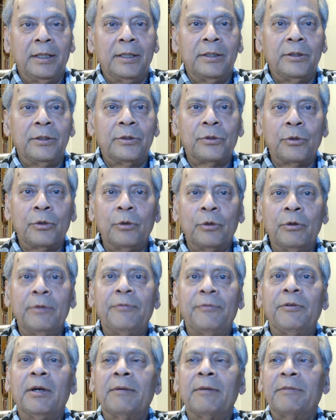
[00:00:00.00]
So
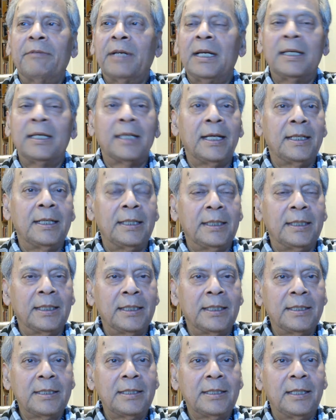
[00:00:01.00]
if you have great
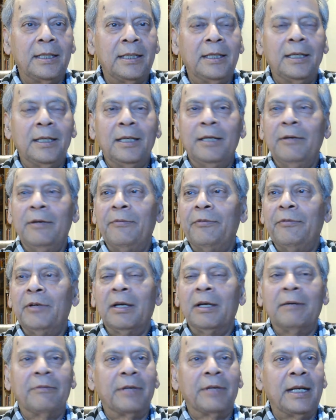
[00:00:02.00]
ideas, if you
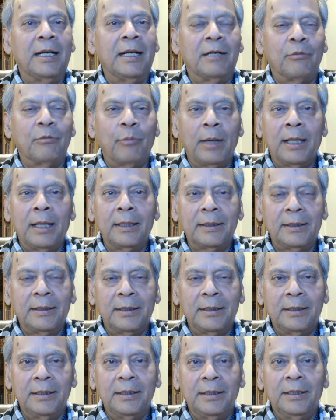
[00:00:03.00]
have great
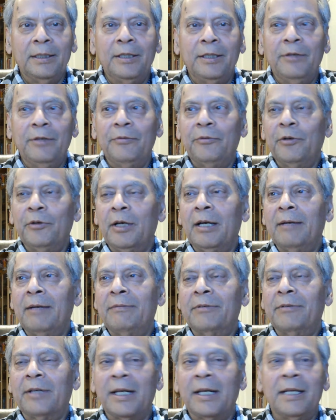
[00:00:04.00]
wealth, if you
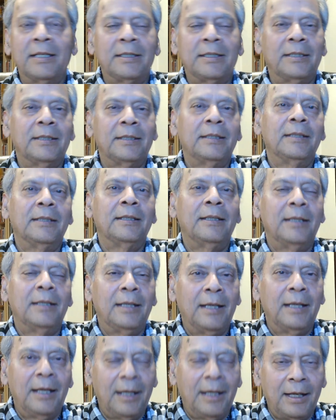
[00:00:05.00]
have great
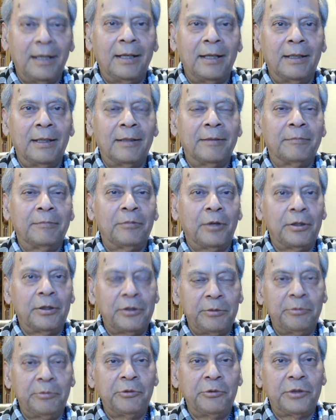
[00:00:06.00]
uh,
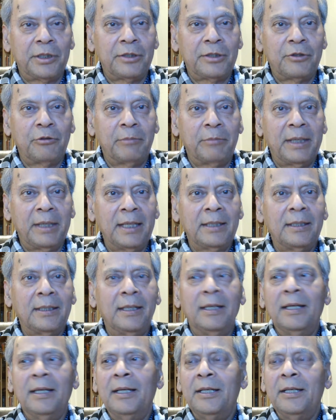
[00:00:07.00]
contributions to make,
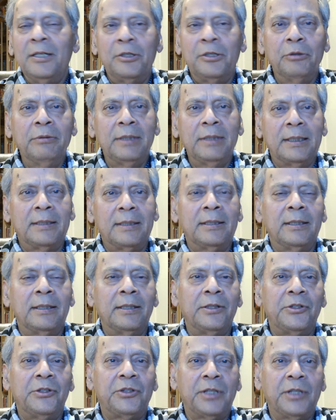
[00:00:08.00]
do it,
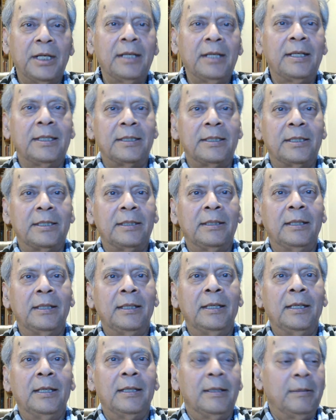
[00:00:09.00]
share it,
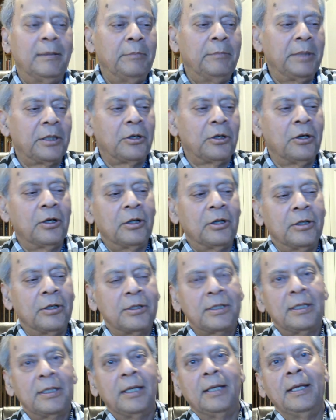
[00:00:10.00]

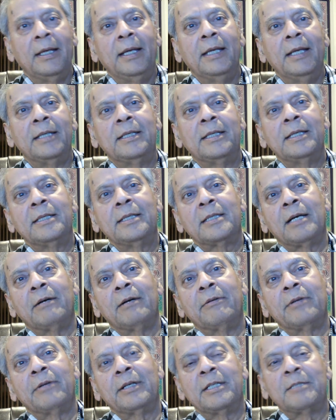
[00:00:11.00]
because it is
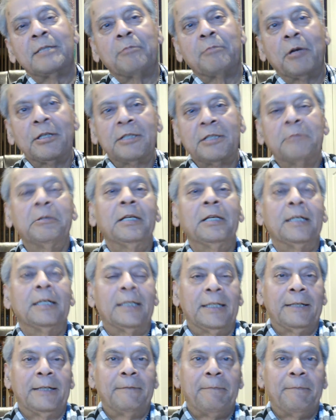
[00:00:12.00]
our responsibility